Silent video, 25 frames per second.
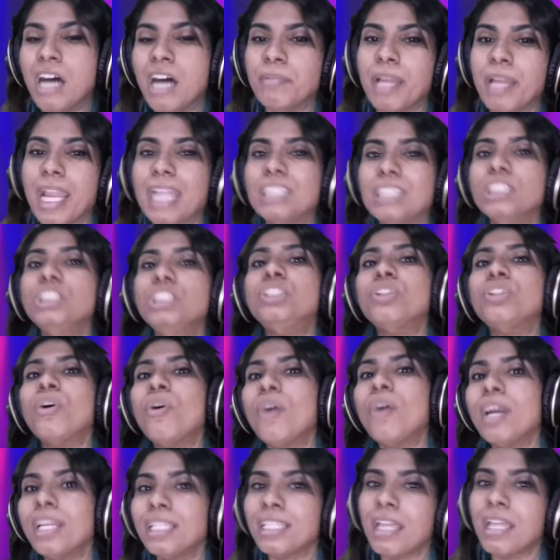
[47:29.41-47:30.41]

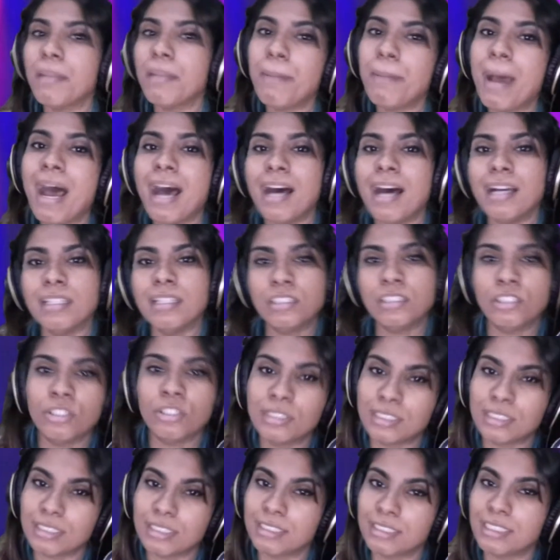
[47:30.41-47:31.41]
enjoying that path to
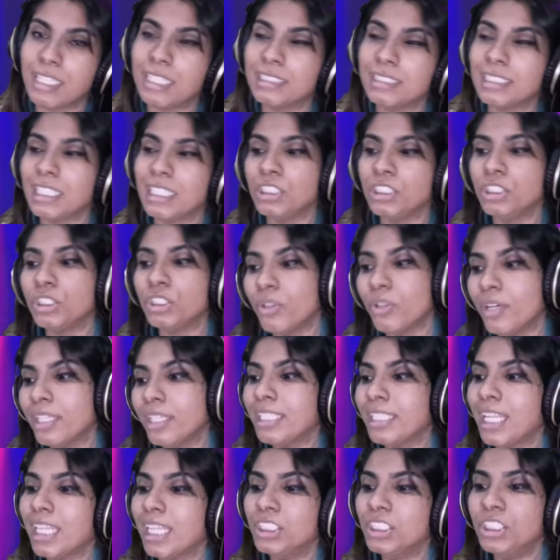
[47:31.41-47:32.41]
success, enjoying
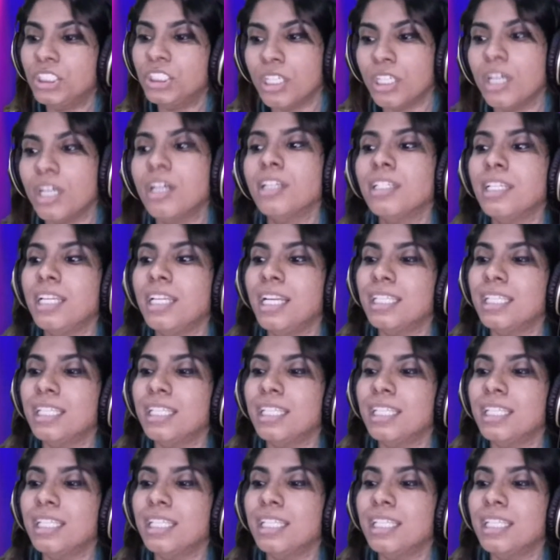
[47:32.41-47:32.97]
that journey,